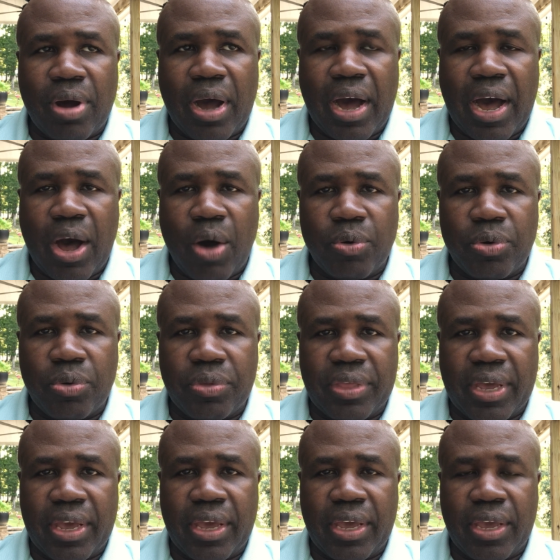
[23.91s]
how do
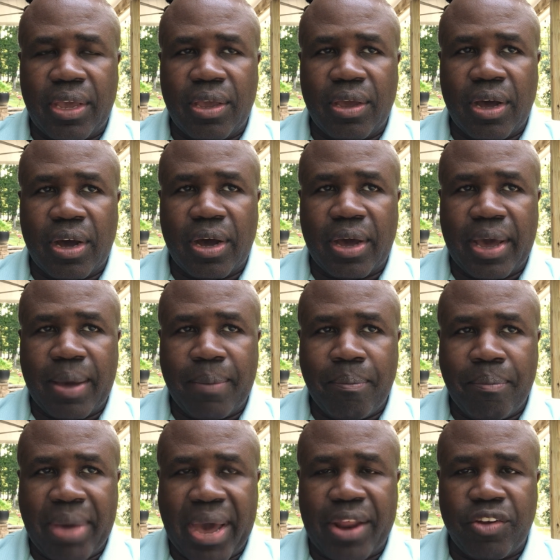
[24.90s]
they uh,
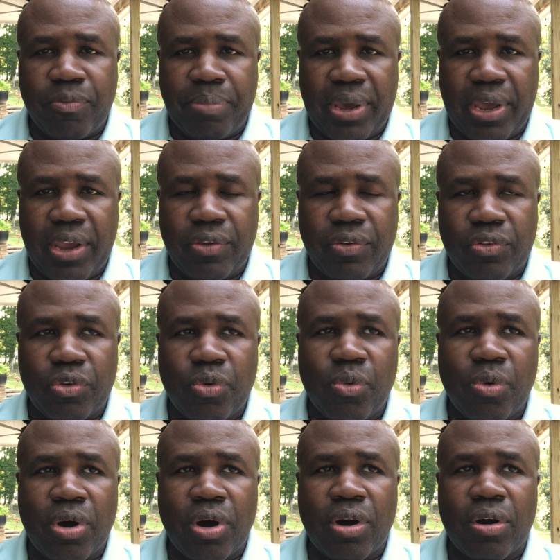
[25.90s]
manage patients
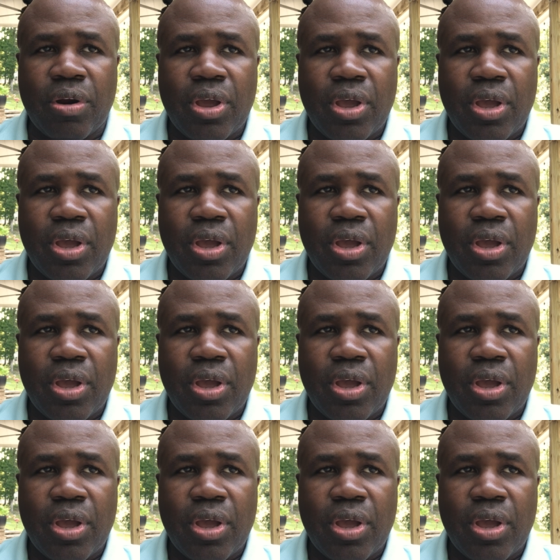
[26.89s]
who are